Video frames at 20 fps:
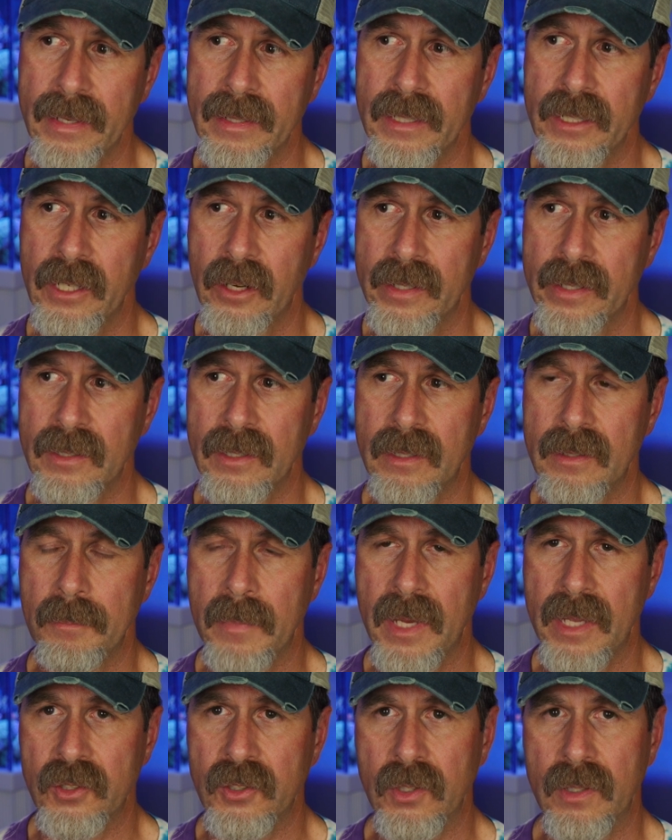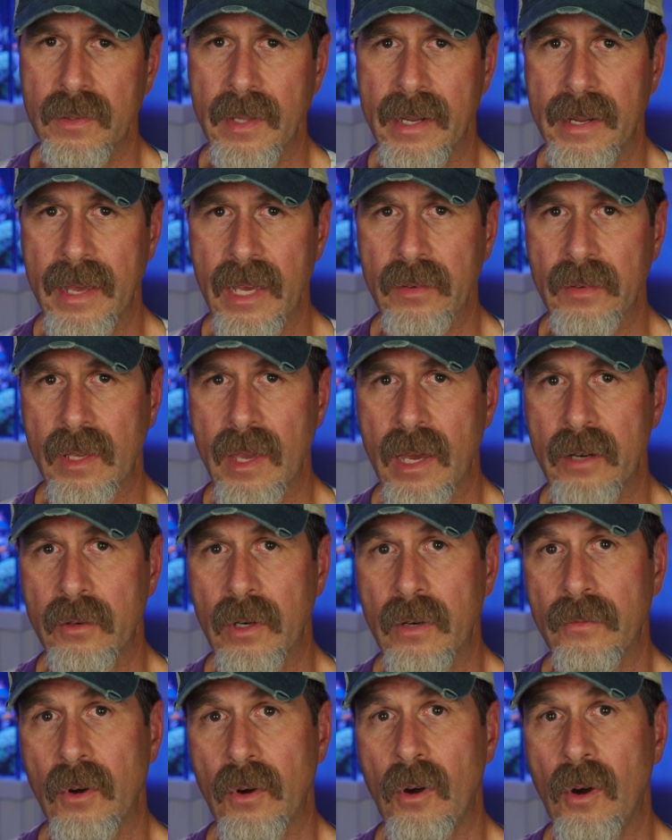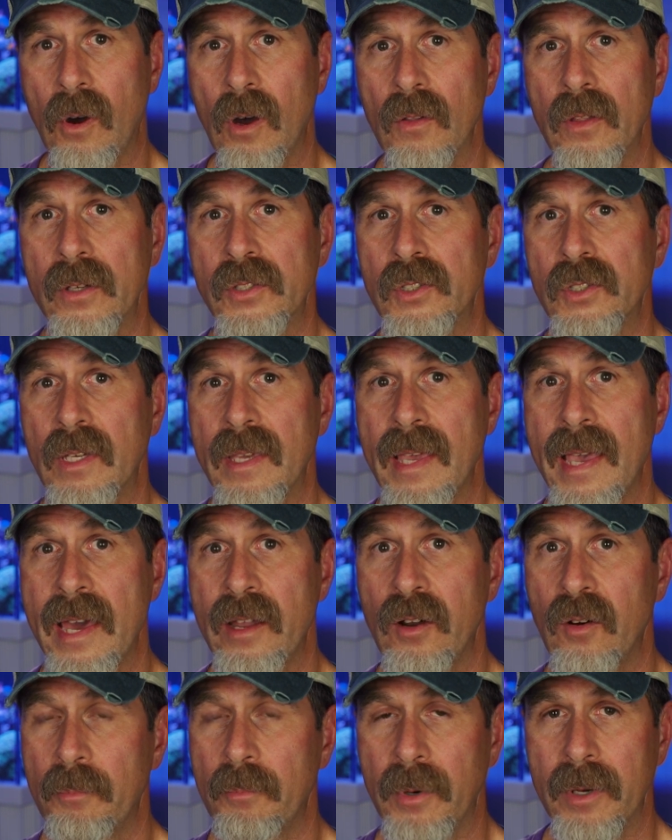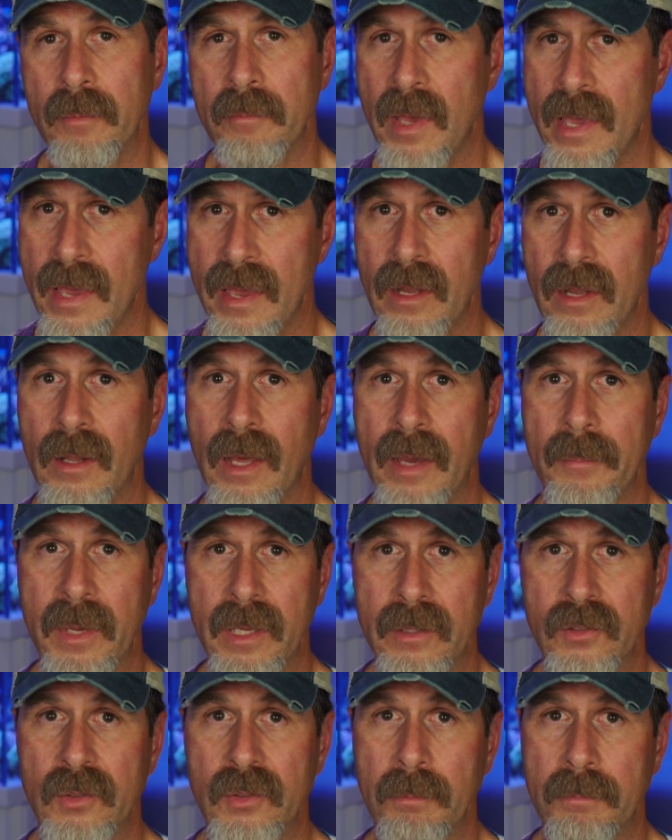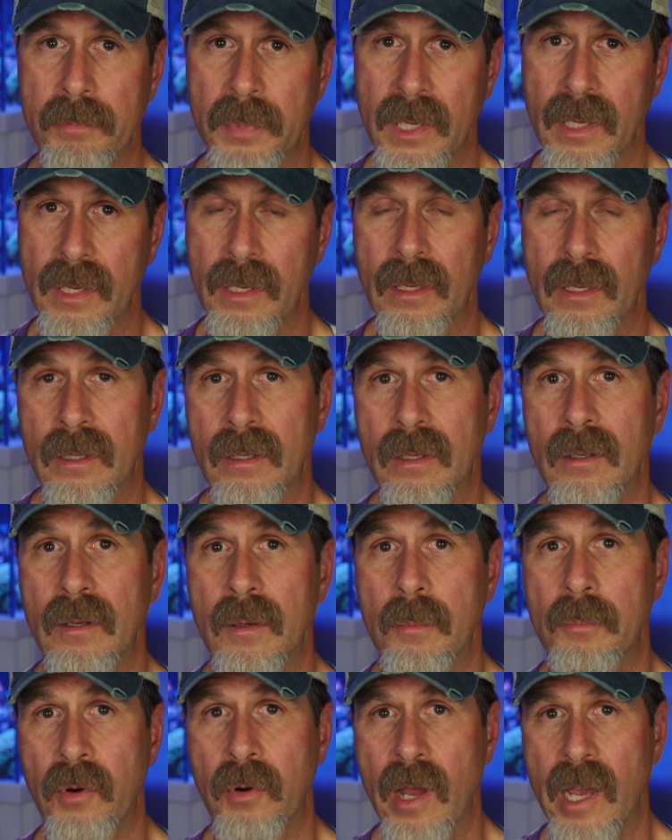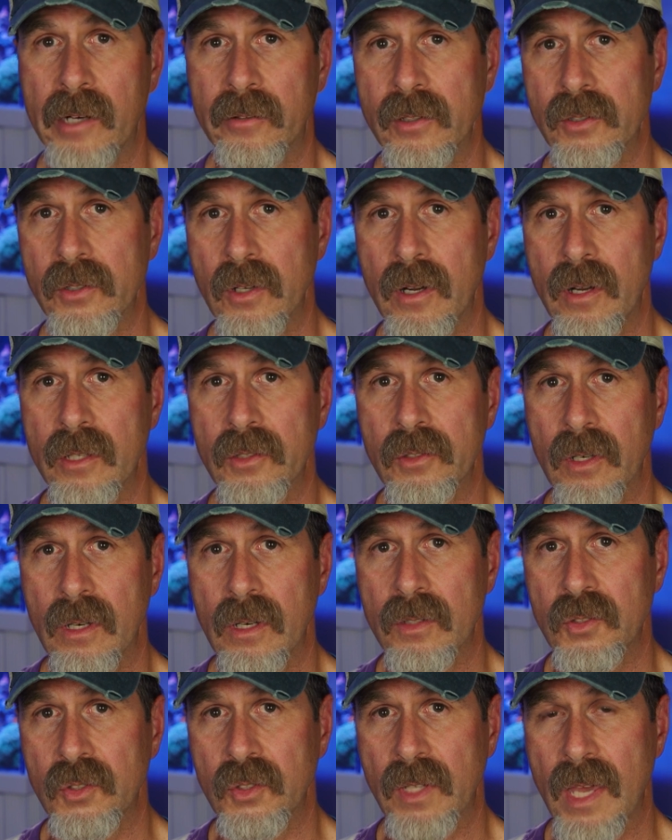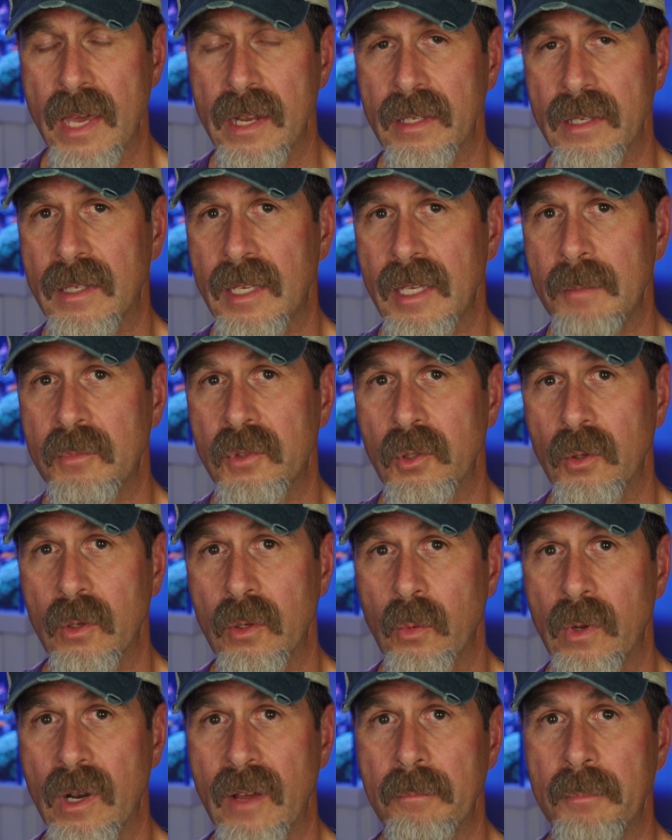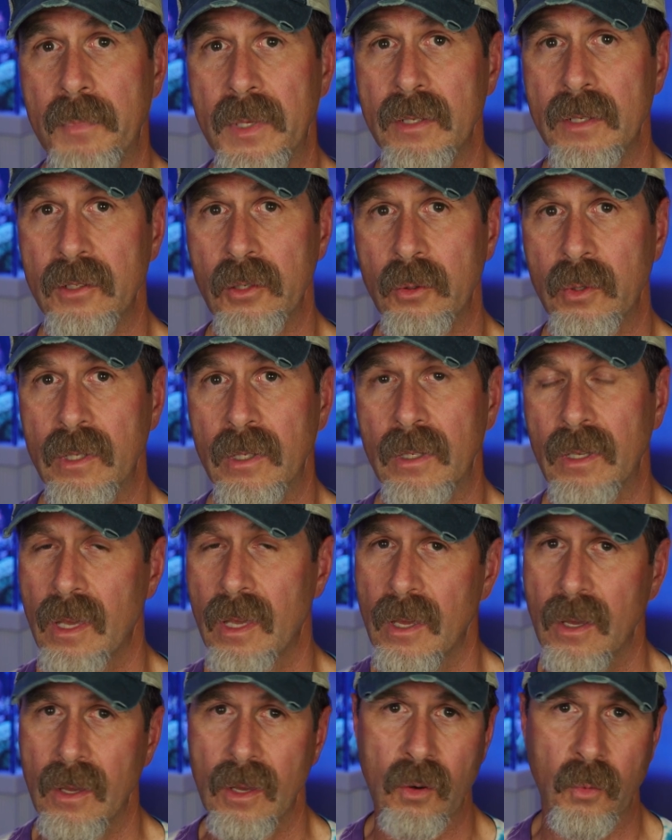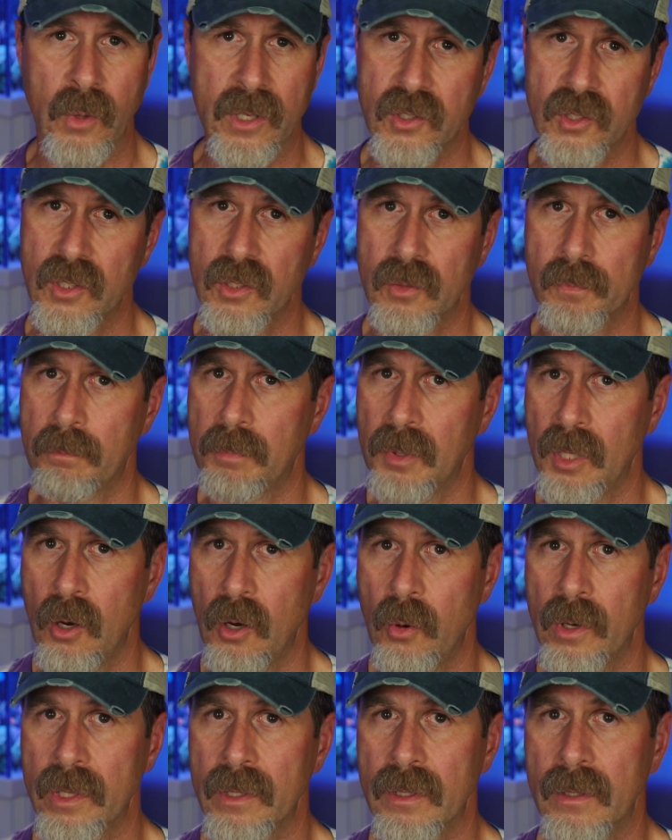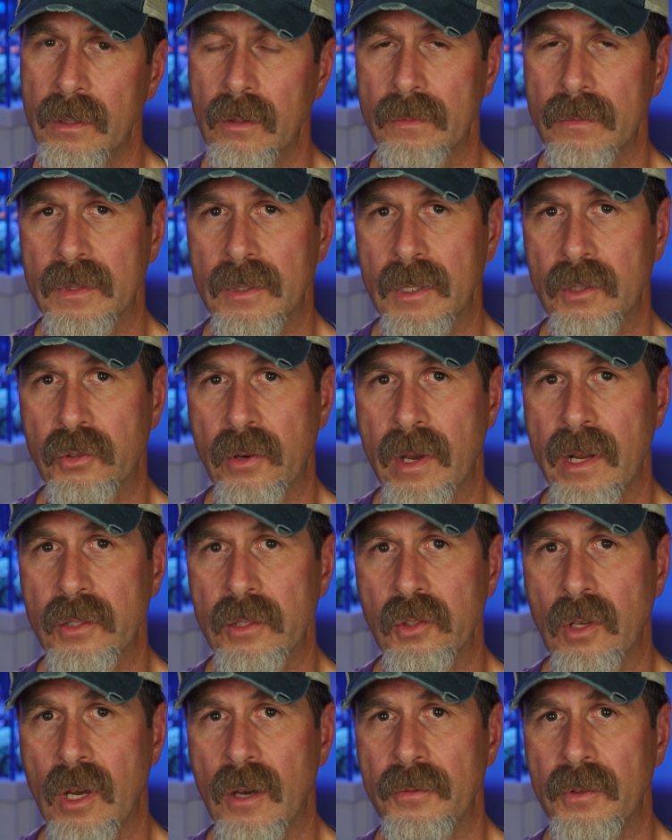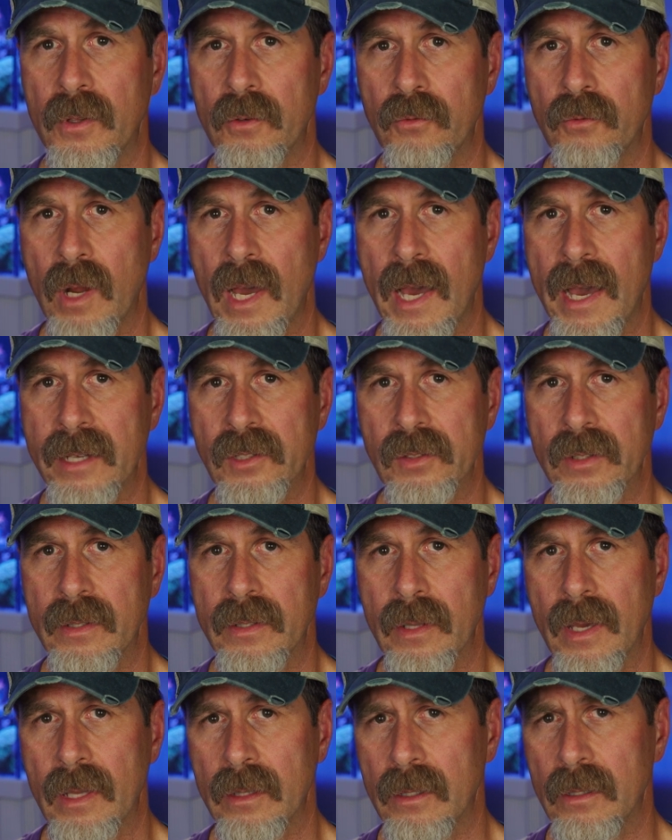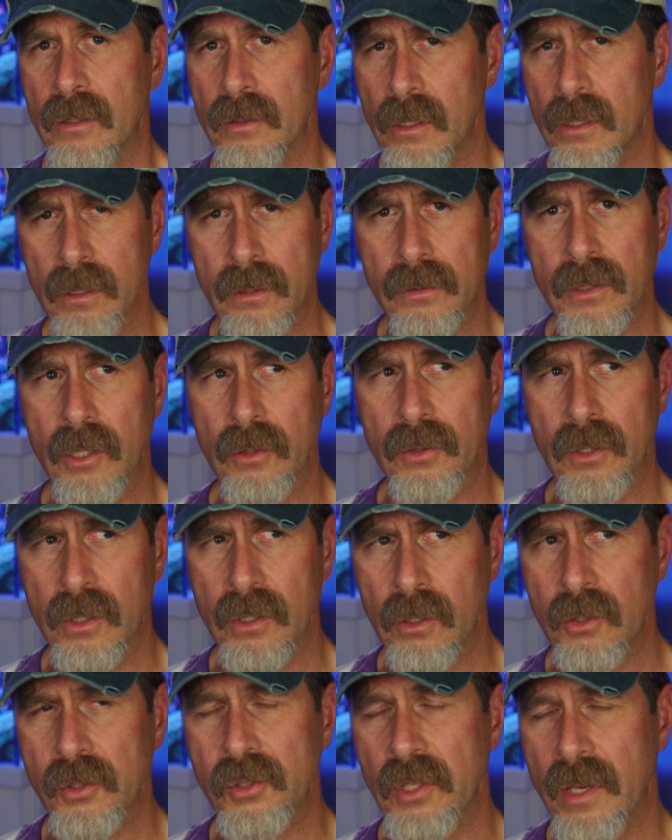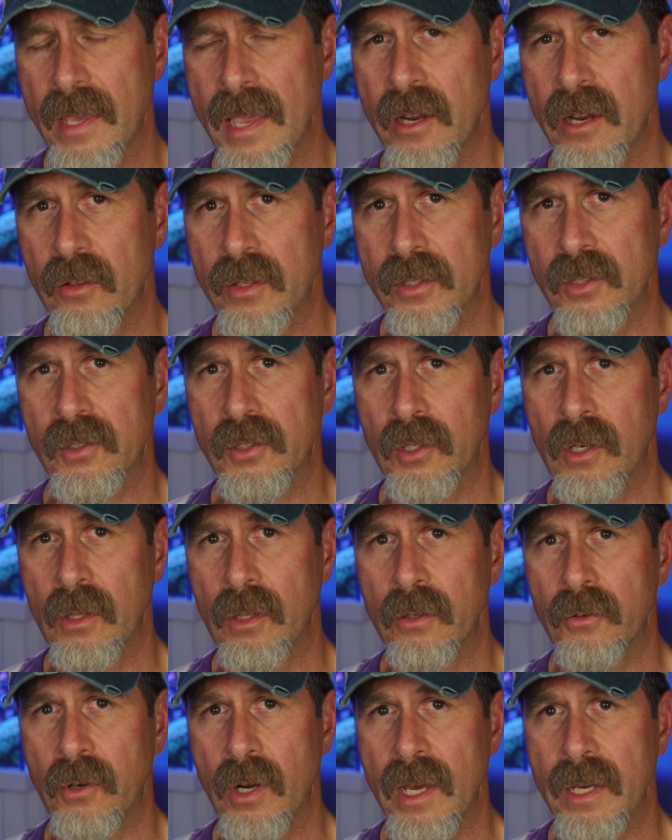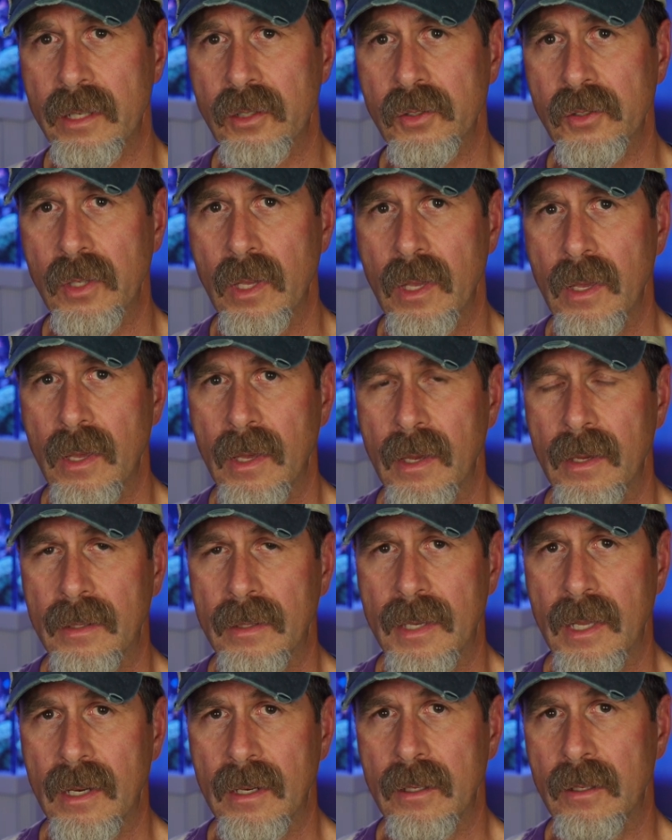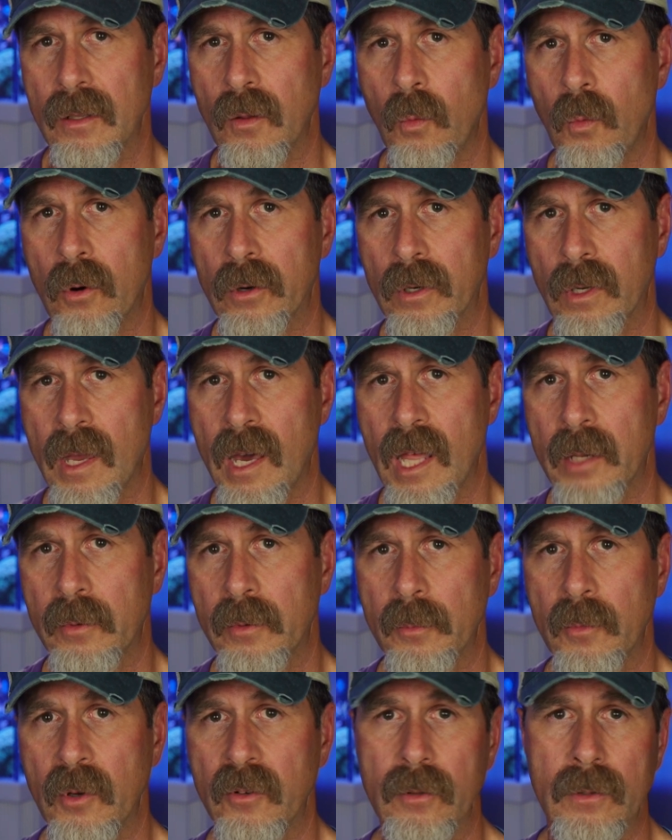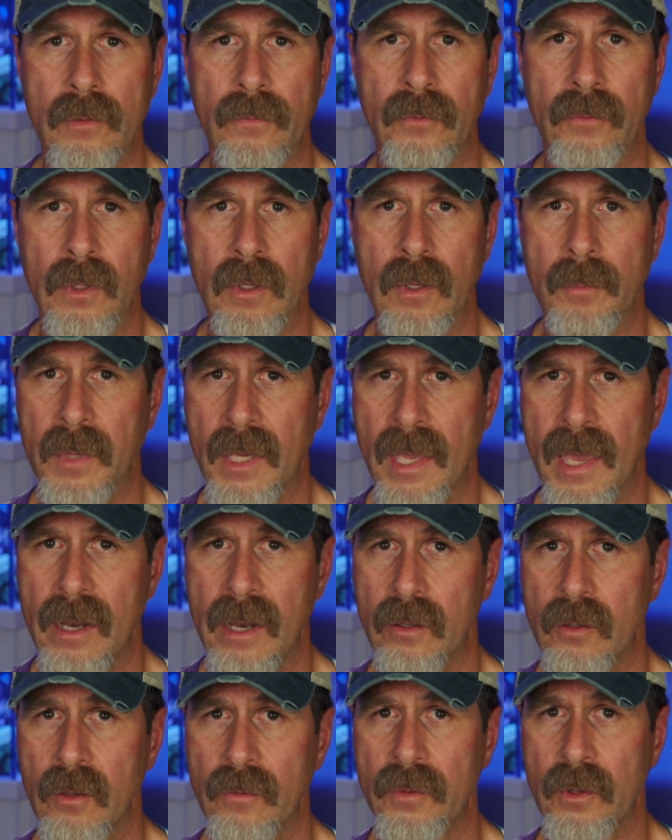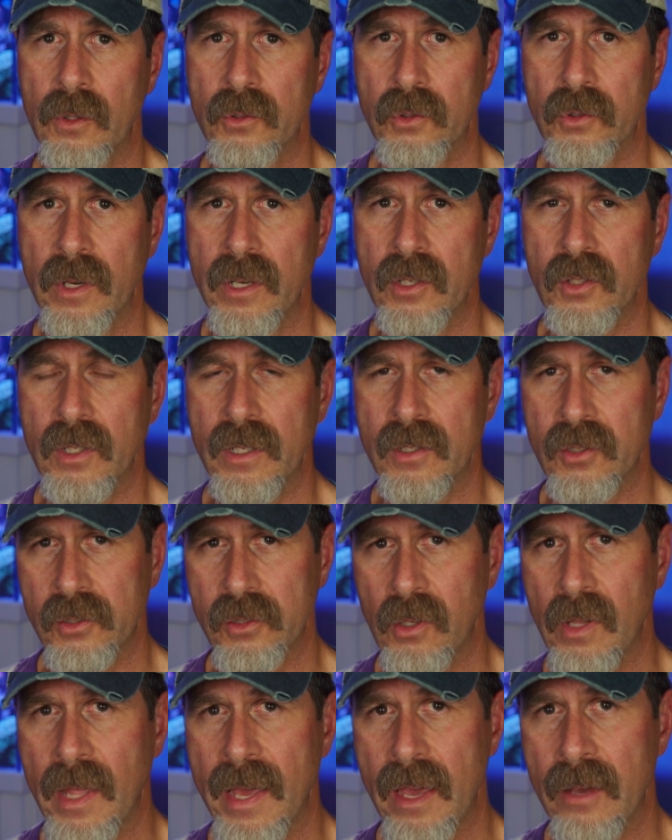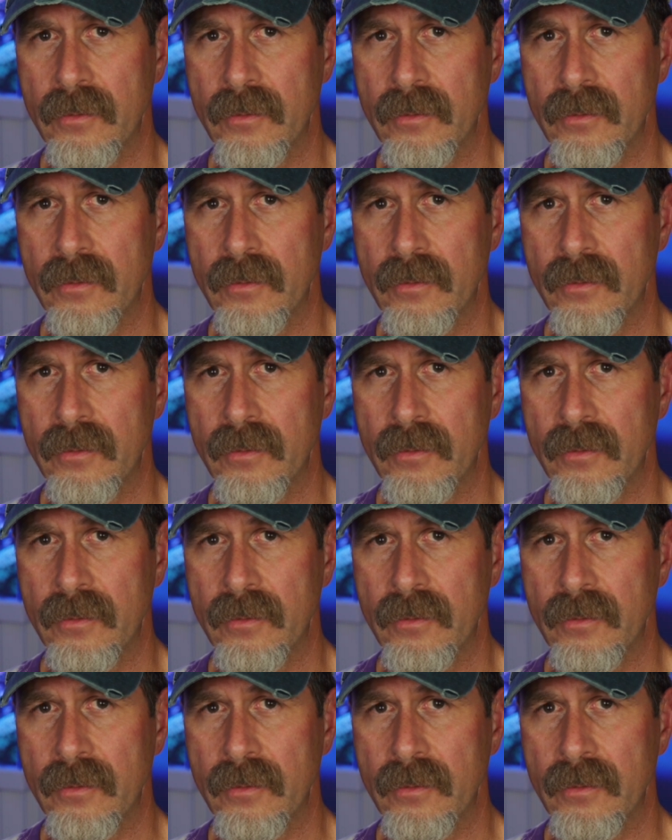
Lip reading: I did mention that I haven't gotten rid of all the cyano, but man, I made some big progress on it. So I'm gonna just kind of keep doing what I've been doing, which is blowing detritus off of the rocks and the little cyano that's still on the rocks, get it into the water column, remove it via mechanical filtration.